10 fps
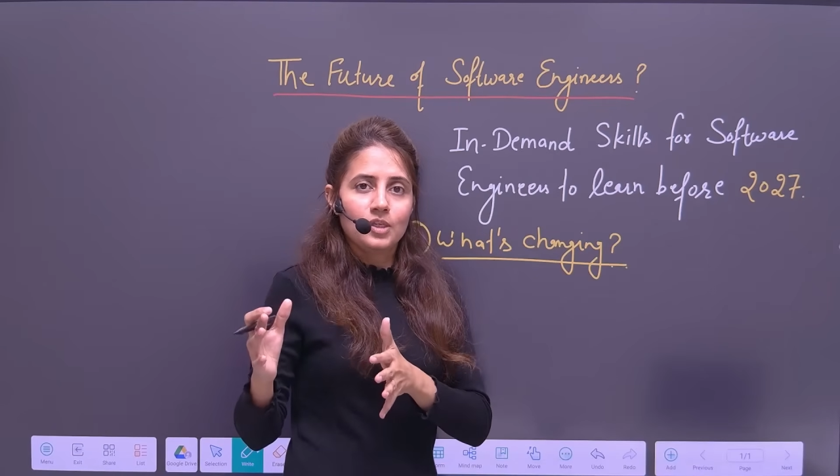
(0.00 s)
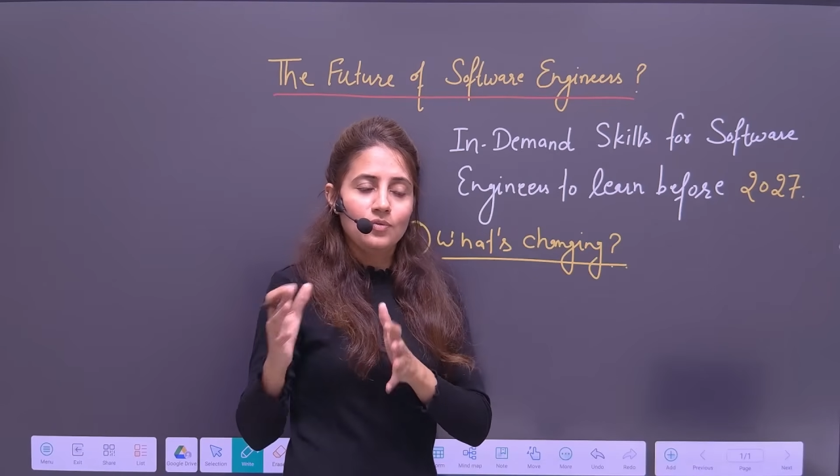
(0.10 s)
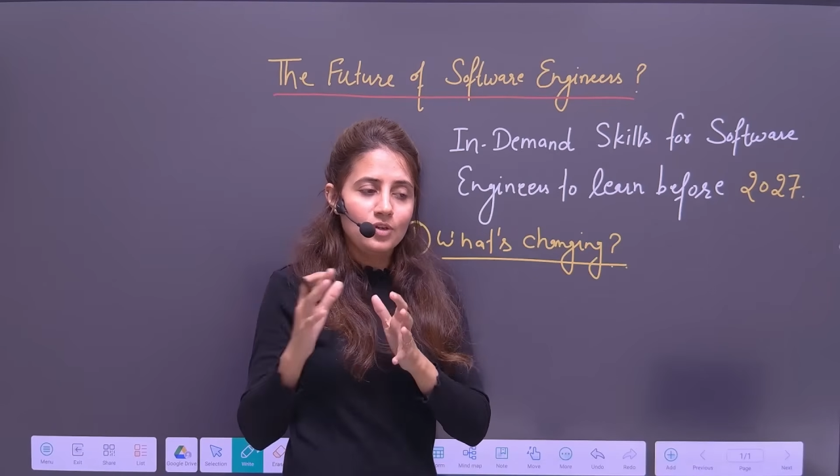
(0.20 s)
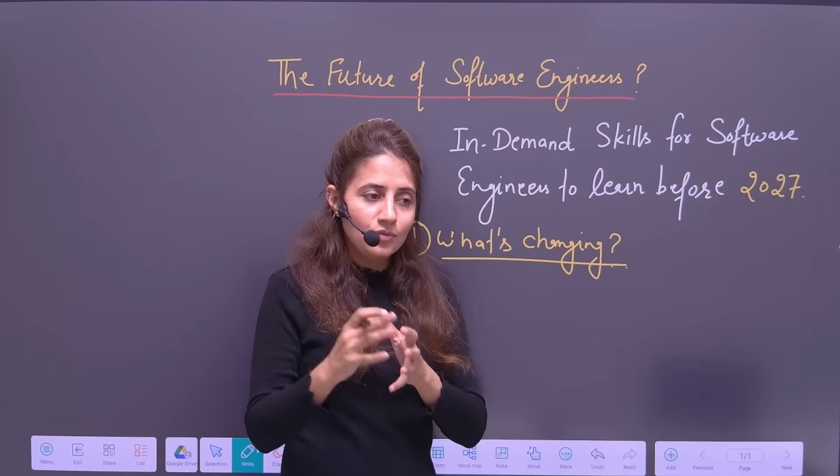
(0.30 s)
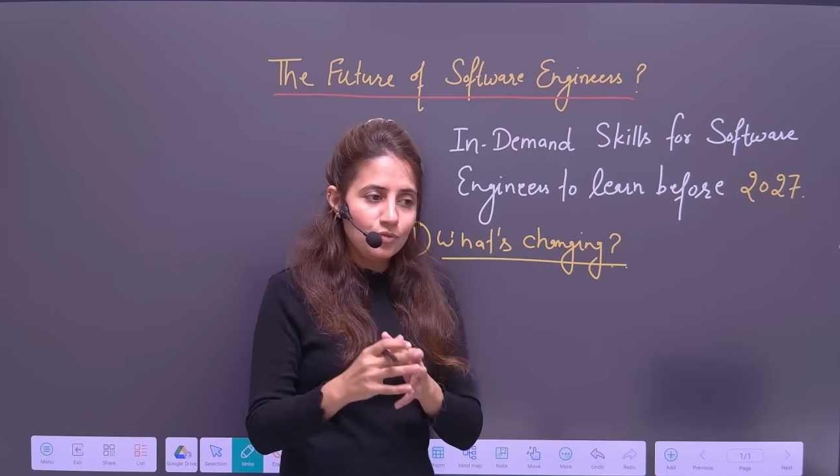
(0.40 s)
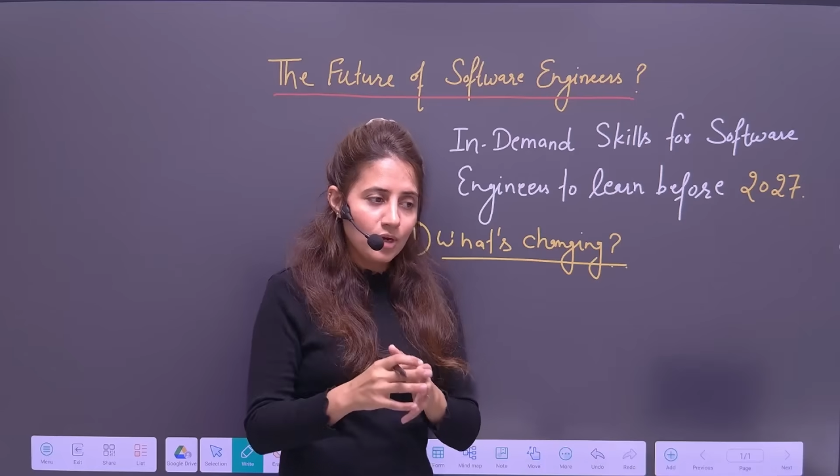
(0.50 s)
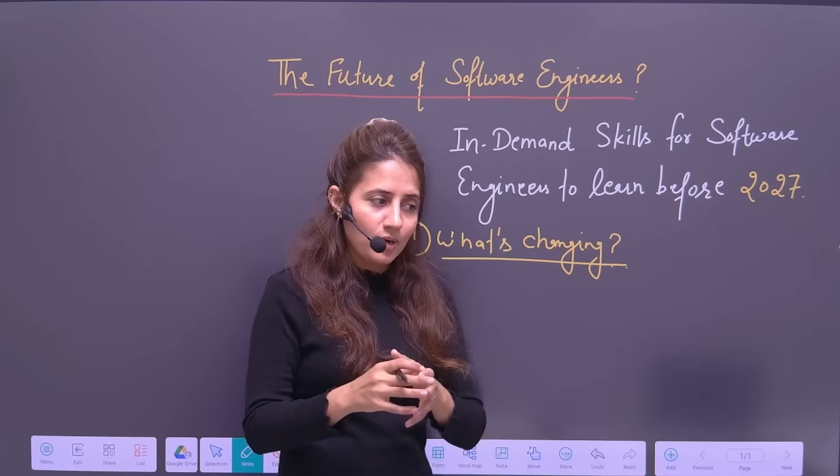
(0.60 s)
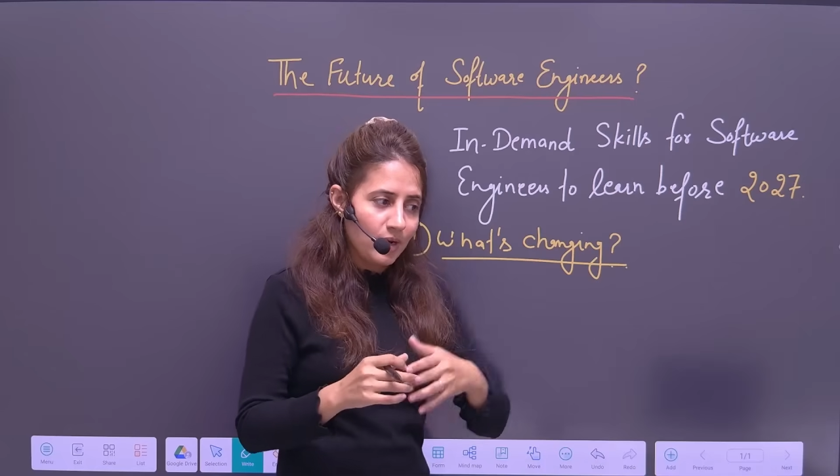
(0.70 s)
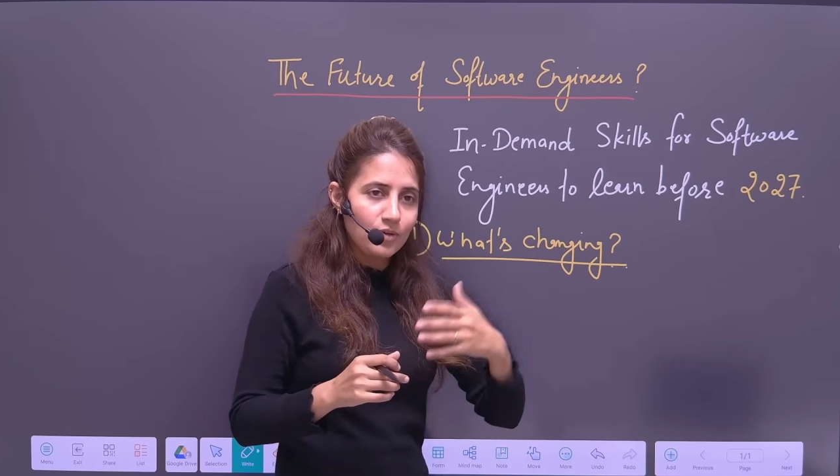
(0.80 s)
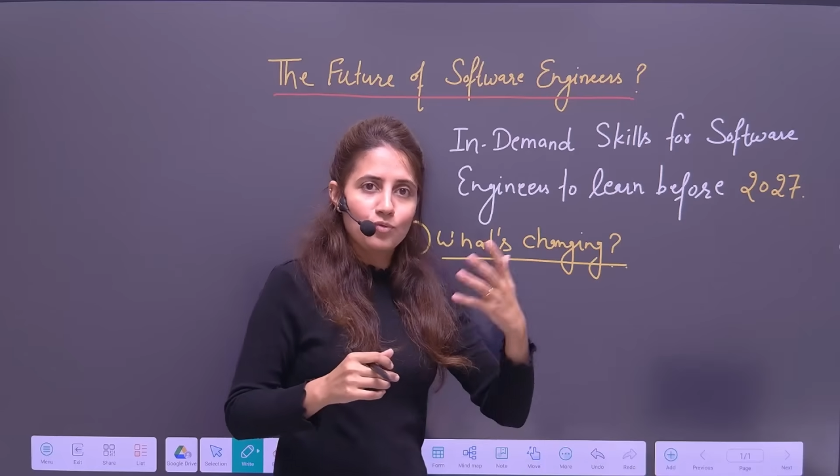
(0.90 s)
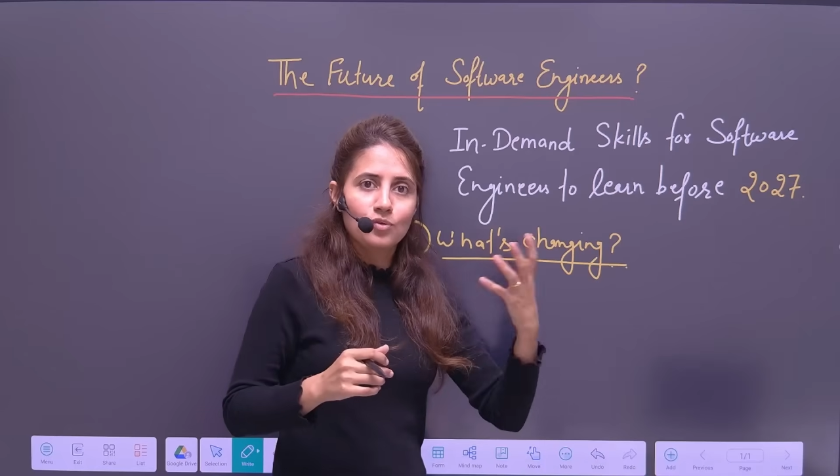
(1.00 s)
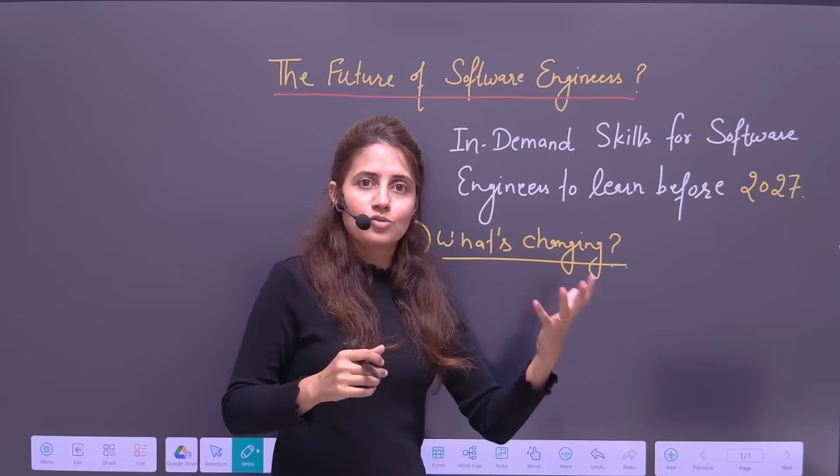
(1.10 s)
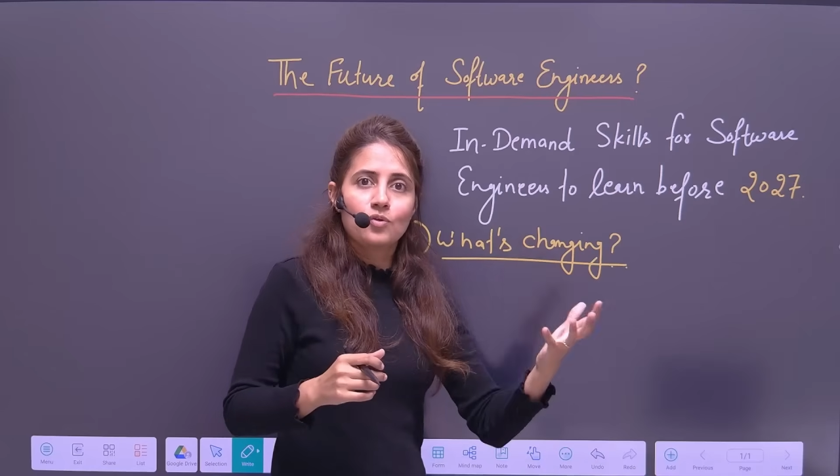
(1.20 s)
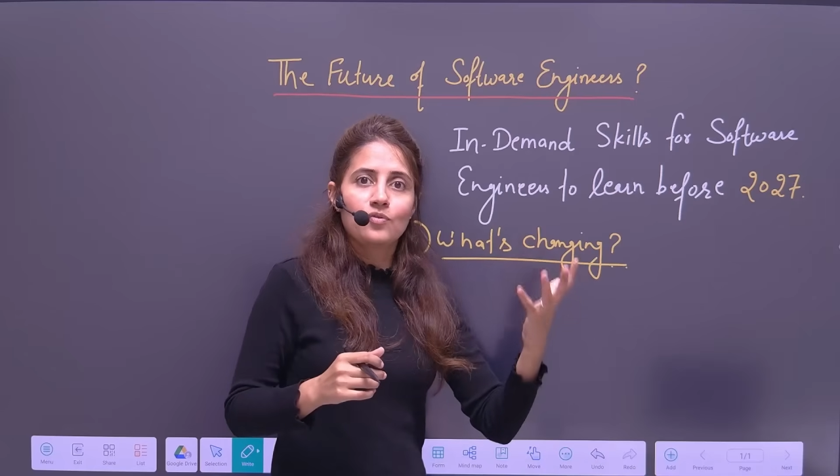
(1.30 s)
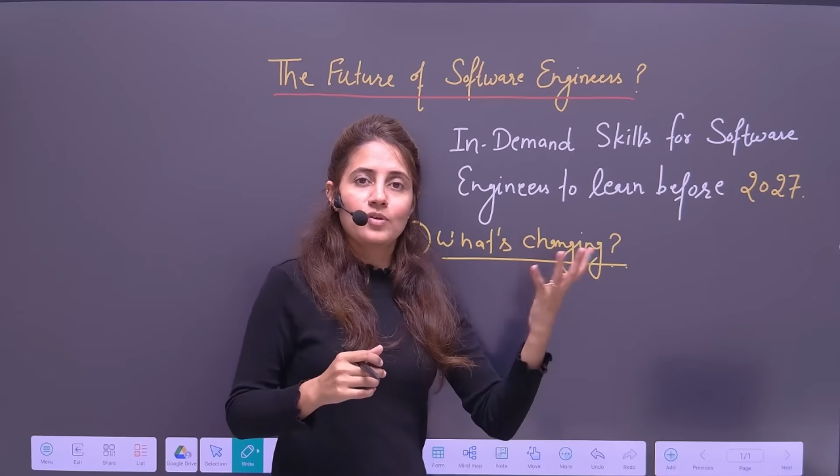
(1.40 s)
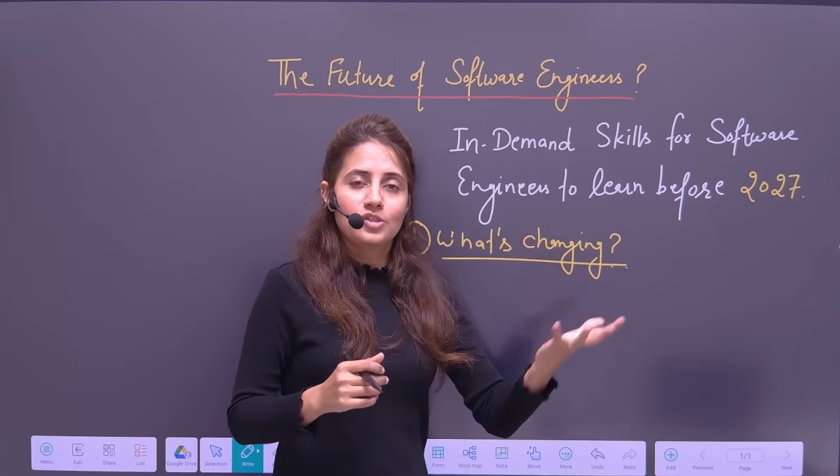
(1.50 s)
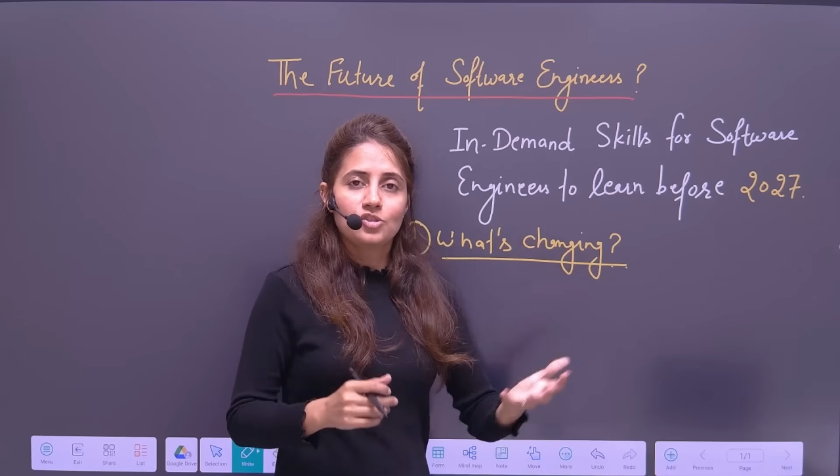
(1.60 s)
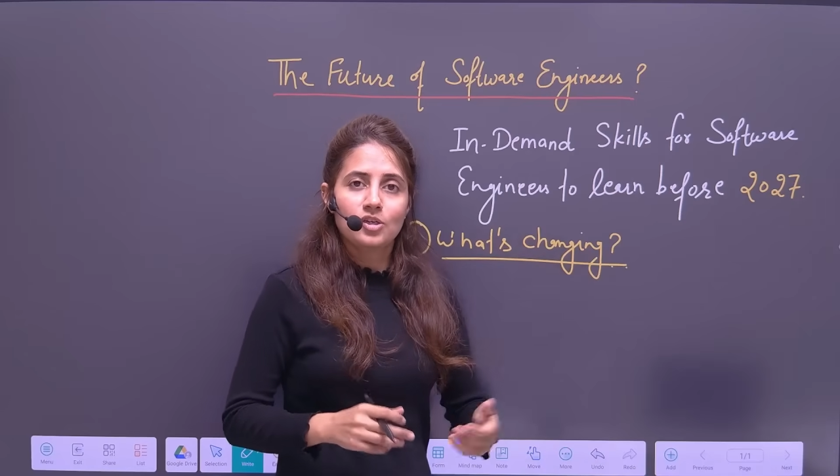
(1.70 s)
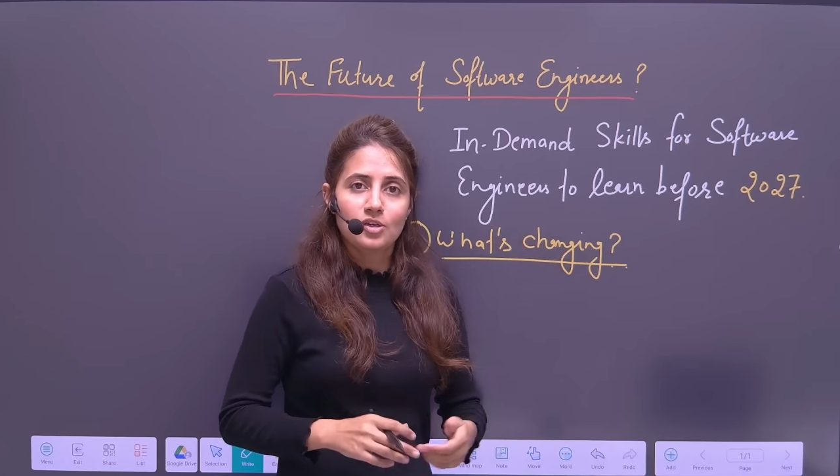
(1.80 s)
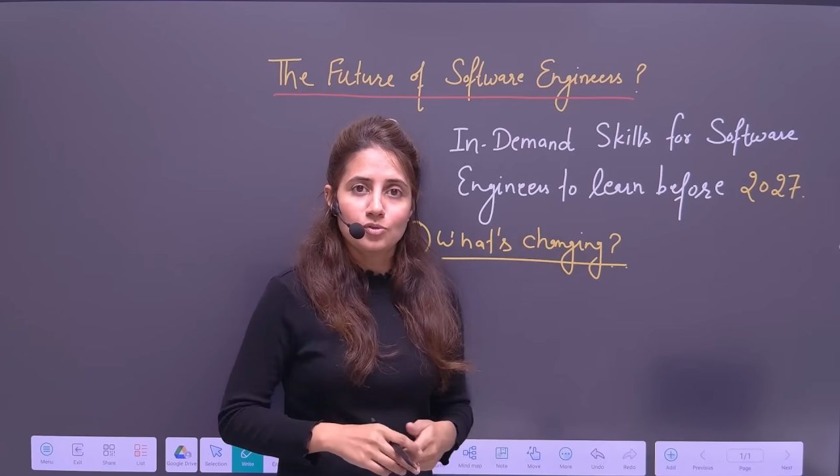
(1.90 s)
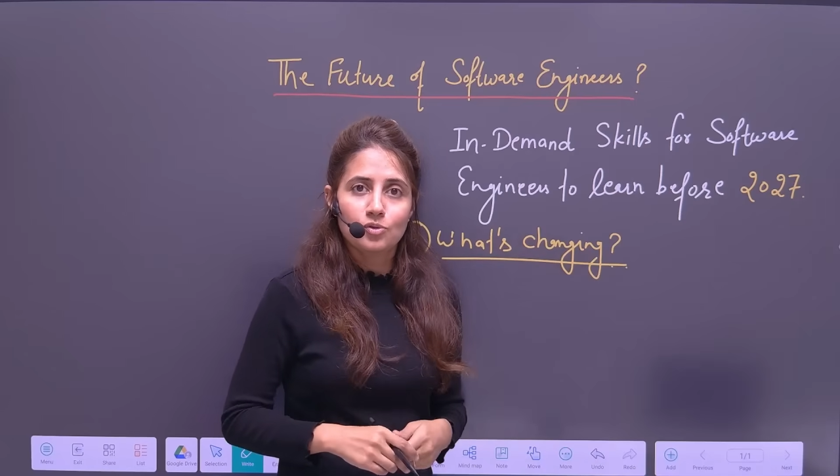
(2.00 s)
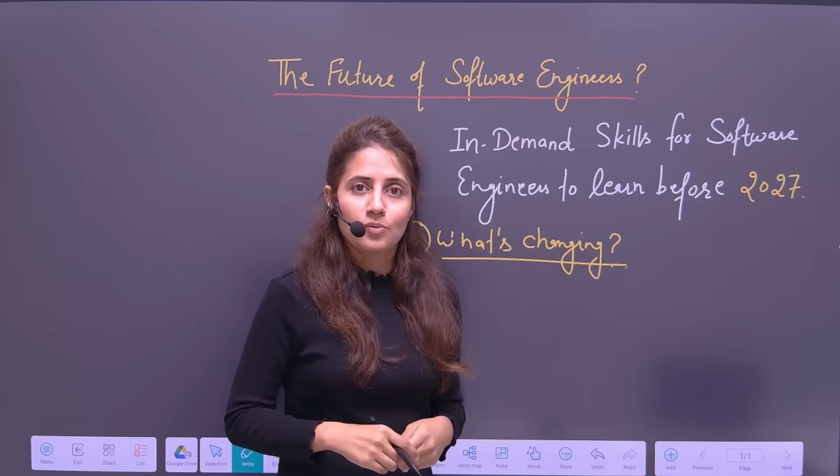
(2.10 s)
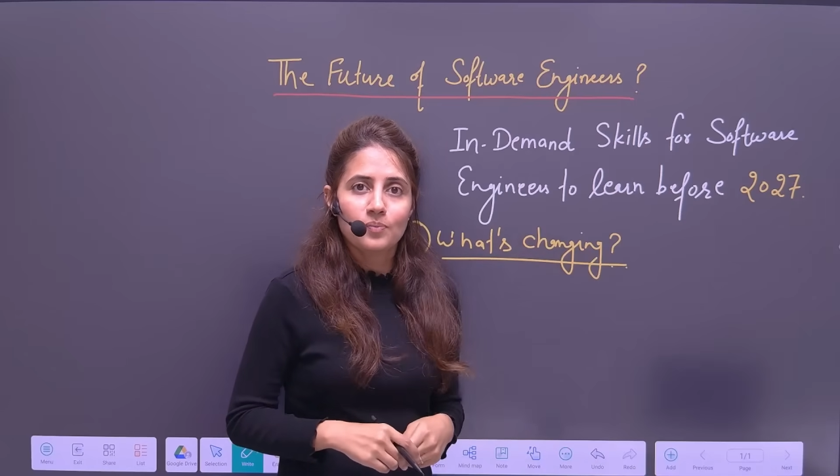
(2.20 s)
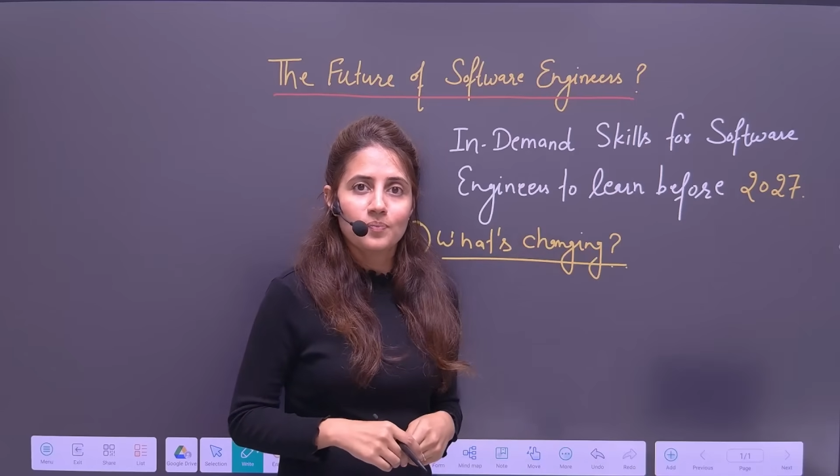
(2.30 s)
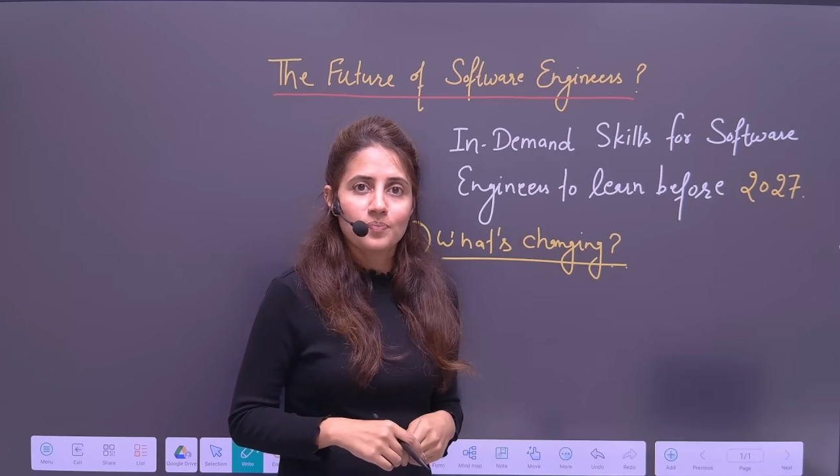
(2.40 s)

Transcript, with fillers: even if you are applying for a software engineering job.